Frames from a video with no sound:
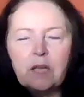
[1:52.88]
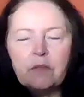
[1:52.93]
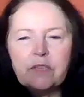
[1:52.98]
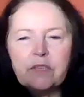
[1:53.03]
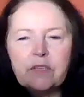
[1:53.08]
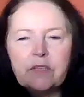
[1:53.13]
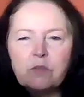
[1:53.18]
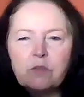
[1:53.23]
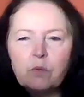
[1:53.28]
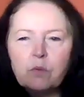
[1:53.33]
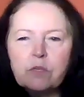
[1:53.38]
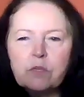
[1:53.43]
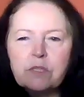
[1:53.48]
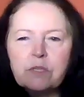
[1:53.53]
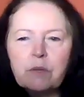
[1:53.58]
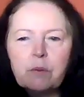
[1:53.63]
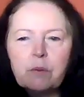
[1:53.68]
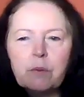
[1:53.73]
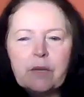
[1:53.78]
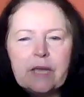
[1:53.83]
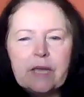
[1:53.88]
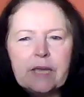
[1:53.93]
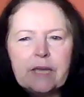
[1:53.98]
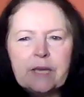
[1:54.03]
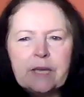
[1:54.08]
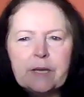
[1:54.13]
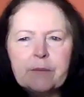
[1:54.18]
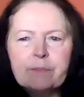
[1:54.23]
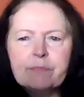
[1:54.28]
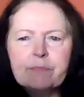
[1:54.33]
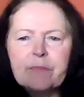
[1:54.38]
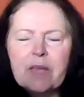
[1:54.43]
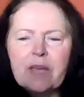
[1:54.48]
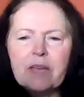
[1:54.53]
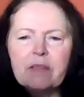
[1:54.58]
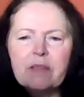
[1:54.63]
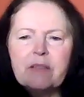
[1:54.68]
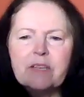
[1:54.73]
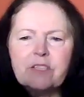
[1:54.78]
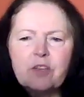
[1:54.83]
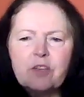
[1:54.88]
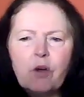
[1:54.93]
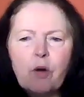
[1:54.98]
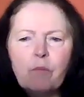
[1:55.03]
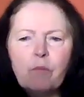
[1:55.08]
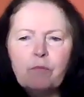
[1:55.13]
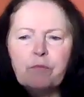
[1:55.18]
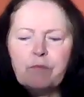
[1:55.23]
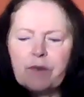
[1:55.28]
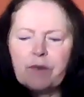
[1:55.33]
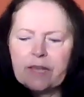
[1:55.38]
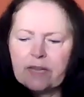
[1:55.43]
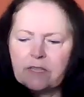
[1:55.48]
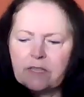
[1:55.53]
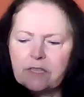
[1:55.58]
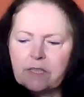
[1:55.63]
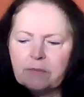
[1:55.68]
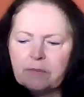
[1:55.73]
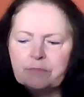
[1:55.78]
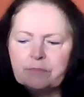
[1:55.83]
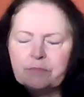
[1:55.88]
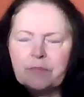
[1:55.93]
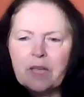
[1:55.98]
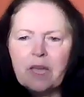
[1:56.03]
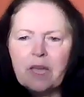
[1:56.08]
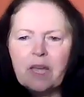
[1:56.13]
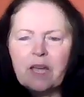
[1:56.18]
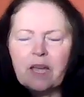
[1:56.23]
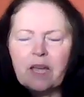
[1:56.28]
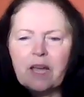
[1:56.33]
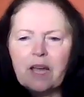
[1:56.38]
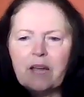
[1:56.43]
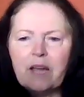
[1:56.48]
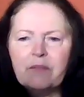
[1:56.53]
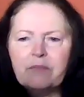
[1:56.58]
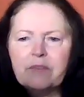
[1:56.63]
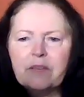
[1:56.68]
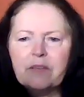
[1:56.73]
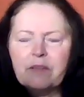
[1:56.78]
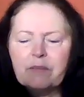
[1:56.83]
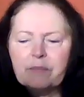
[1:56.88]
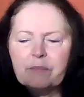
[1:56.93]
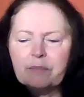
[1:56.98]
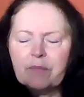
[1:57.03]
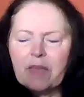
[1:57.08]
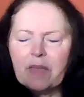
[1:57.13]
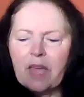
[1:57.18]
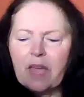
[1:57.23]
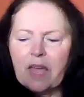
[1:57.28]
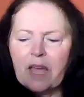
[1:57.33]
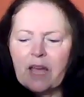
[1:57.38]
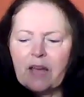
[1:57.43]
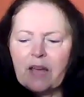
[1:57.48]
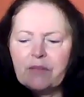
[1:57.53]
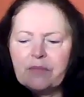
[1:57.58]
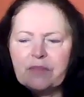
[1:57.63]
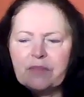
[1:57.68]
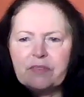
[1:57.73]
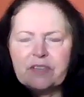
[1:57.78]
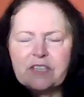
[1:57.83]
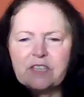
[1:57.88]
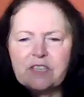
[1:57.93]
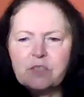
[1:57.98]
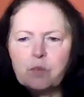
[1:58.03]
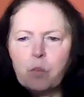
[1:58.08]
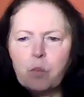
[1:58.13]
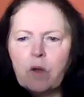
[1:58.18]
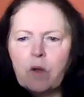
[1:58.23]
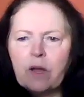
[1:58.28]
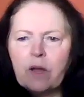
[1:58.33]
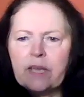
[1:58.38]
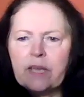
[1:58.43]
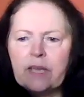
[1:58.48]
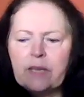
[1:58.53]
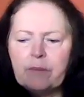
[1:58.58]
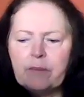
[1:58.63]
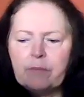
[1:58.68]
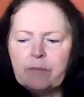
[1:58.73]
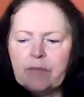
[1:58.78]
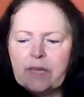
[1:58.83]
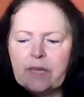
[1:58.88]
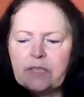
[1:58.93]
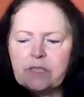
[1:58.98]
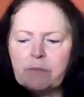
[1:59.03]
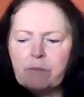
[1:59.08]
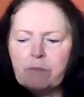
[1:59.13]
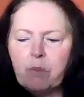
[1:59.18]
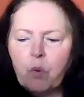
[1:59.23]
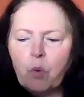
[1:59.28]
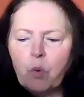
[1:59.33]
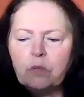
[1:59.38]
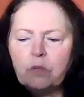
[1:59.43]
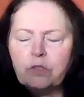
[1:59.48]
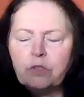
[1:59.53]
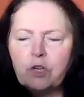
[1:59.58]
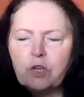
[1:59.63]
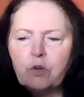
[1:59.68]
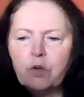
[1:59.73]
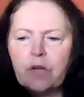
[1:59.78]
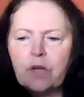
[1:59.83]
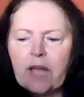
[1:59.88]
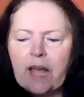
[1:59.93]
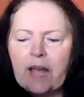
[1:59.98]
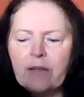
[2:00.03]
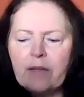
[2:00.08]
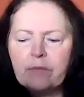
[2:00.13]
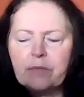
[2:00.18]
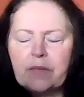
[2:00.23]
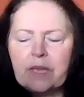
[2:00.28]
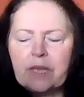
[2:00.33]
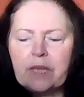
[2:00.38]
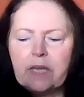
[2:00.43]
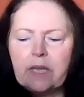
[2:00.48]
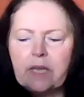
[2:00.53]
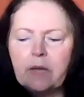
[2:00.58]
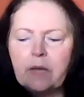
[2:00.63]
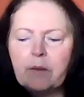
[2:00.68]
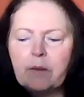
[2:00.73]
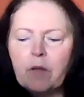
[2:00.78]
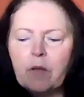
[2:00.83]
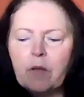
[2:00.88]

This is also here is conflict, and I think this is why it's important to look at the